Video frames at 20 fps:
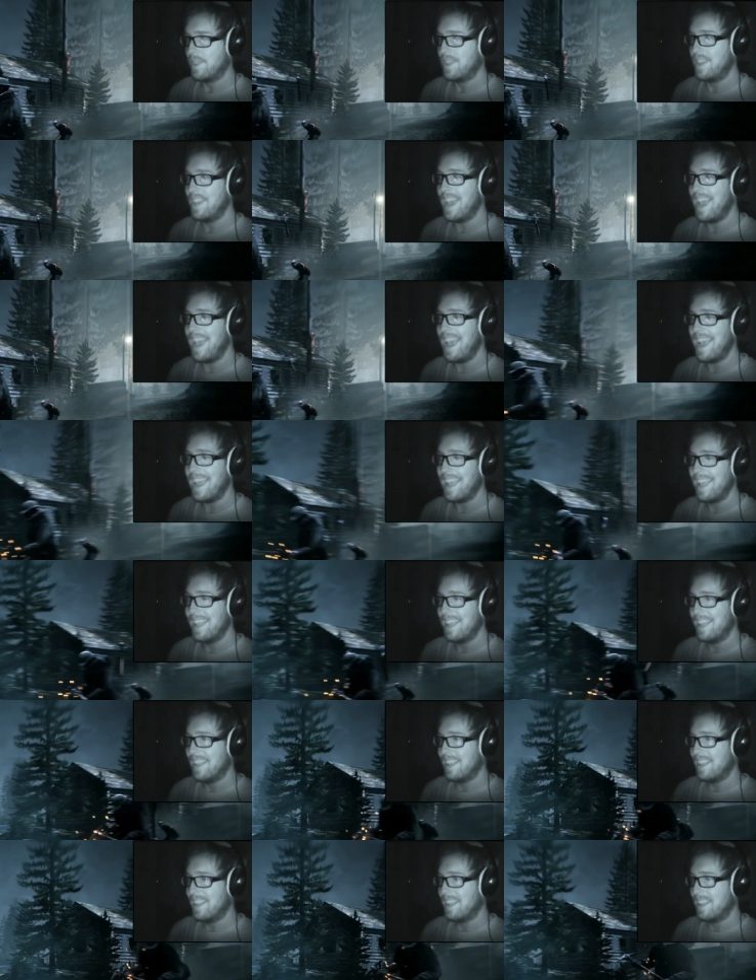Yeah!
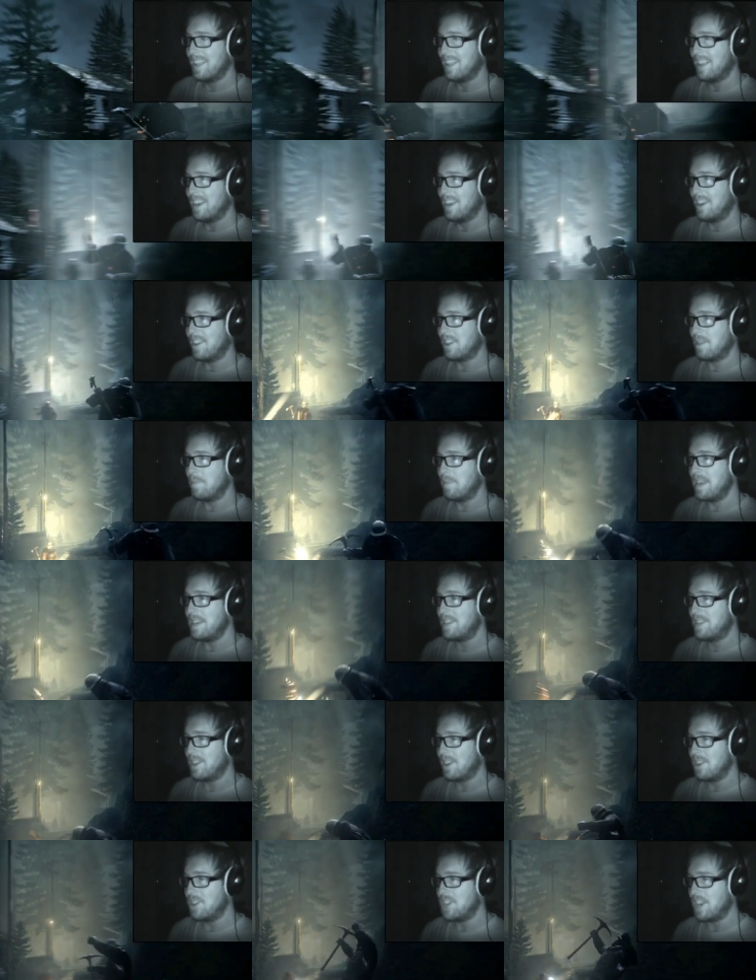Look at me
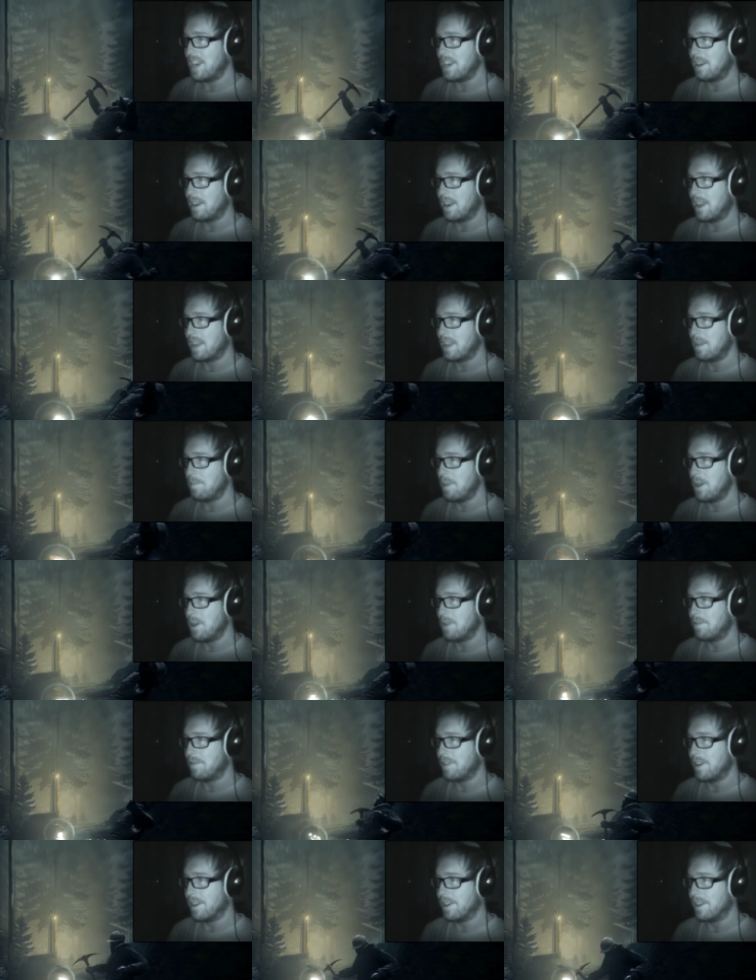dodging like a
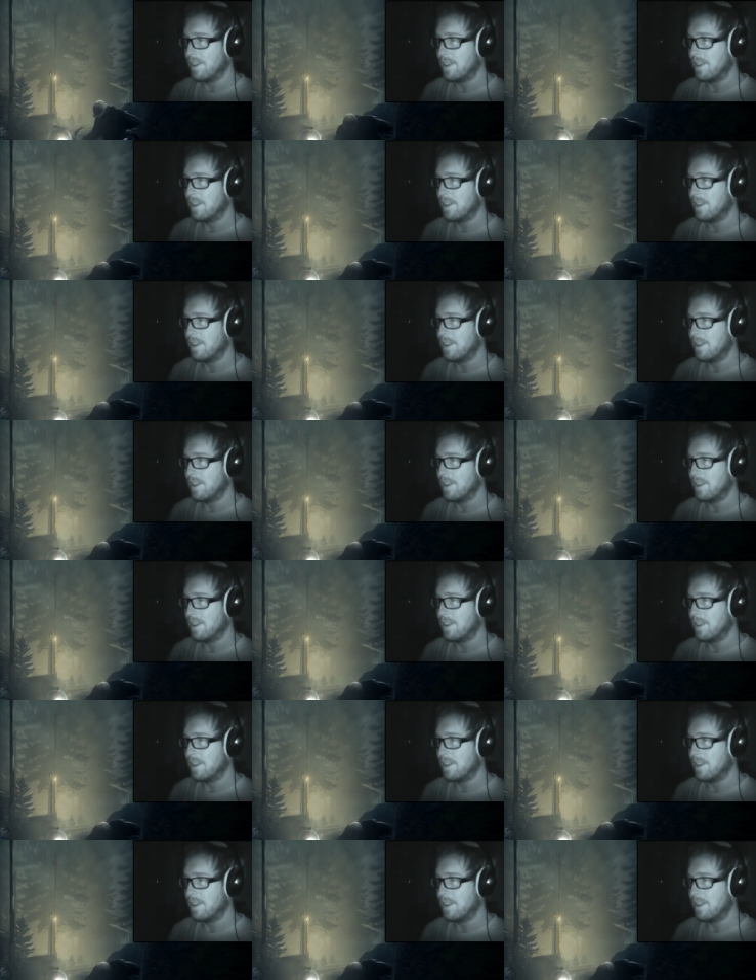mofo.